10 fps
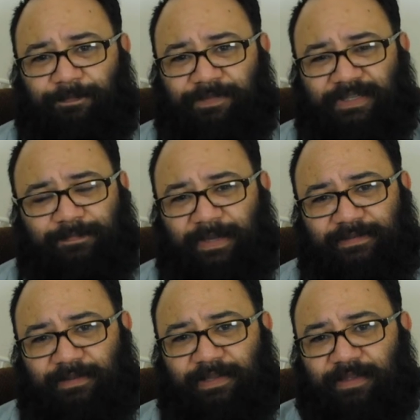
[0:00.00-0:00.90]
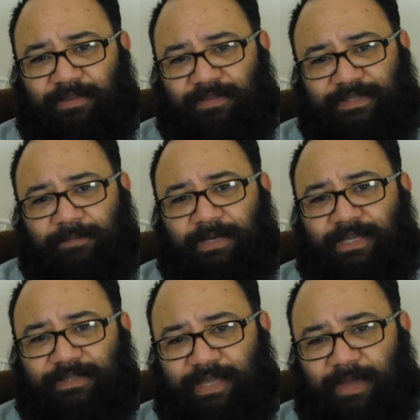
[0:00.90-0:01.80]
It's basically, the CBD
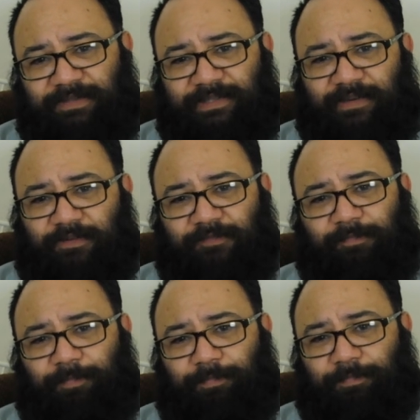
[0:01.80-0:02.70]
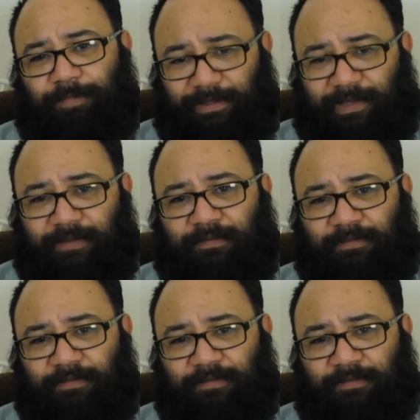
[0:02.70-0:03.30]
is the epicenter of billing,